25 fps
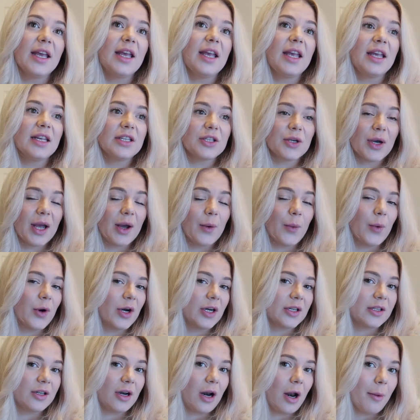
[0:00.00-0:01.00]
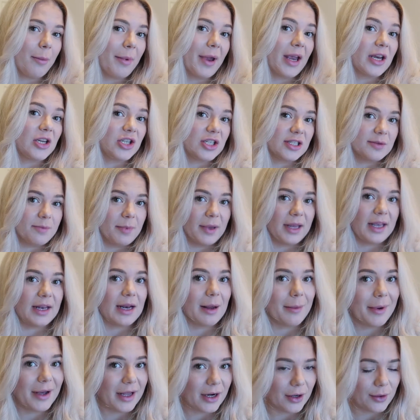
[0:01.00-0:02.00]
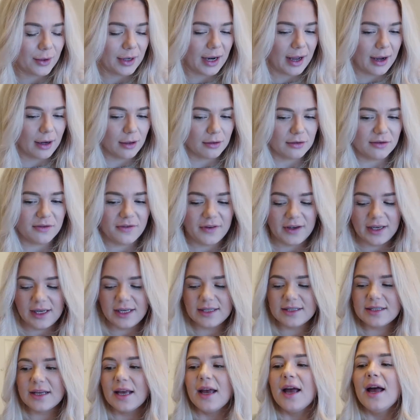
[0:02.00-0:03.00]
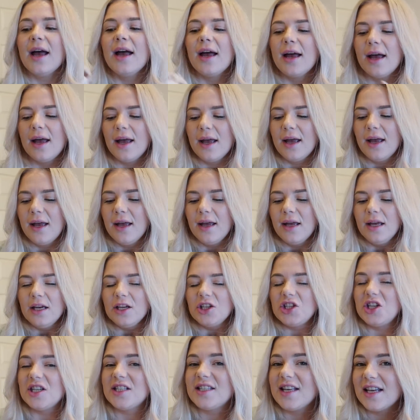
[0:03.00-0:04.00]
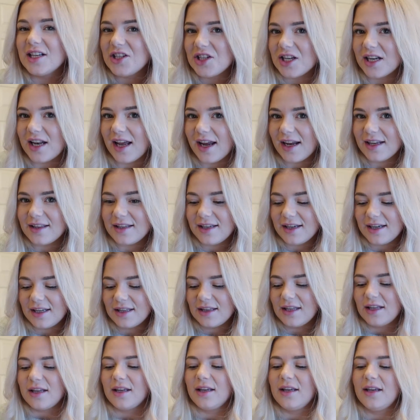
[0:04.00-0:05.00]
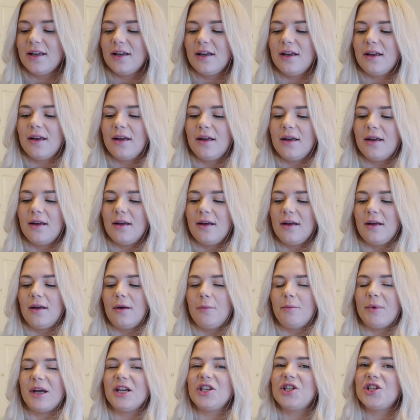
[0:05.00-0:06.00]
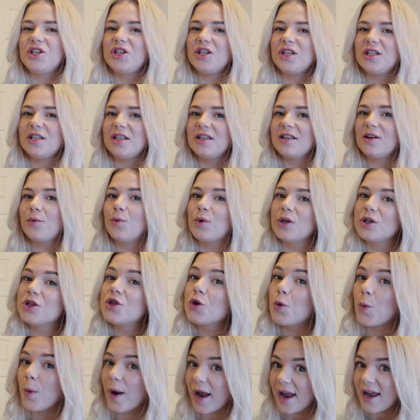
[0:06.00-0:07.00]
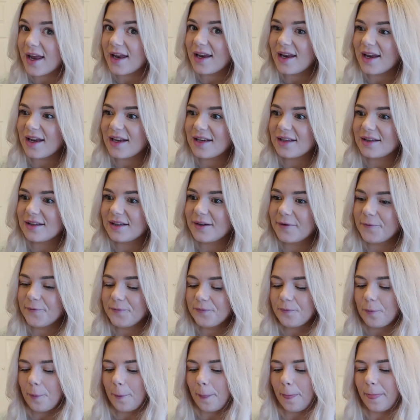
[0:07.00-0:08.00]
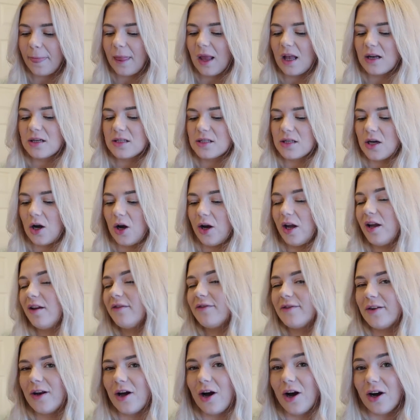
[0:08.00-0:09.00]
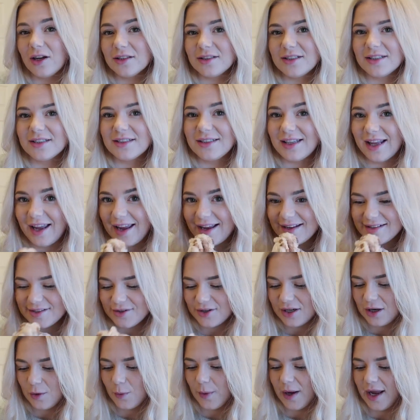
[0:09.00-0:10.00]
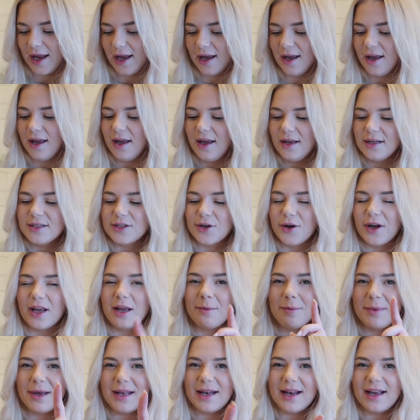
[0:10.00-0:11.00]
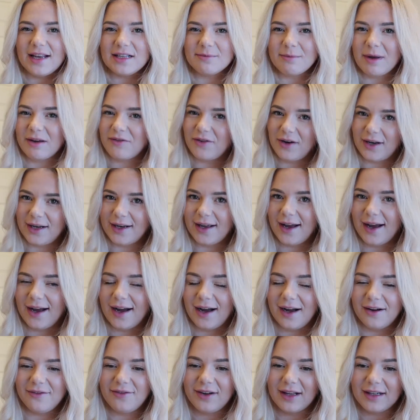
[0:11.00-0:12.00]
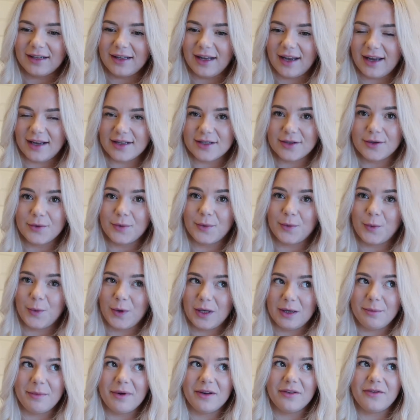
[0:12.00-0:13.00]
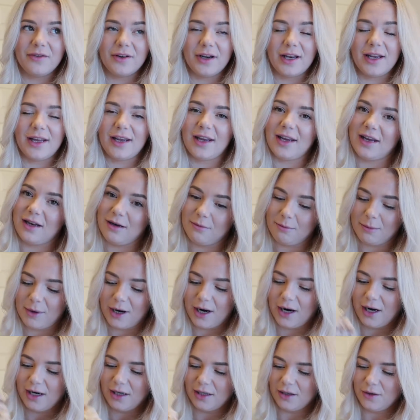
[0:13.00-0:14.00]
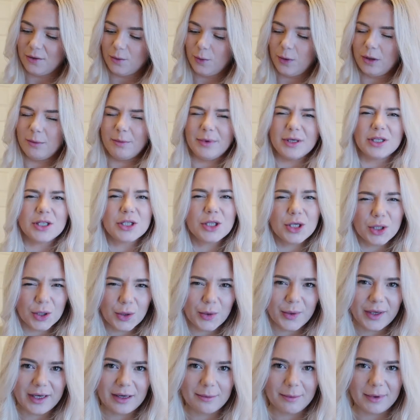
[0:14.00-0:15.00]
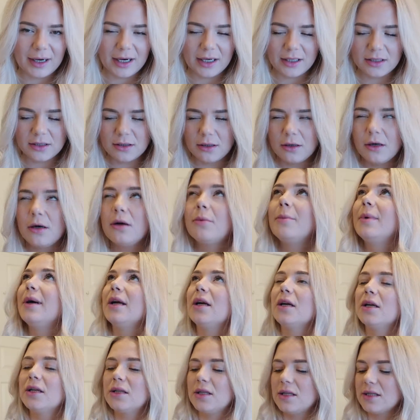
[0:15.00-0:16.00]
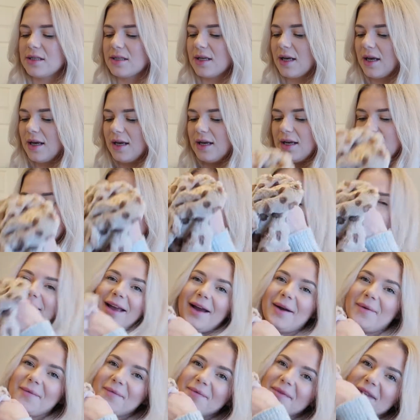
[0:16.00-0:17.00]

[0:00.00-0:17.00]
into her wardrobe and she's picking up her own outfits she said she liked it but she didn't want to wear it so if not Thea is gonna wear so Emilia is my friend half and Thea will be free in March will be two in March oh my goodness so yeah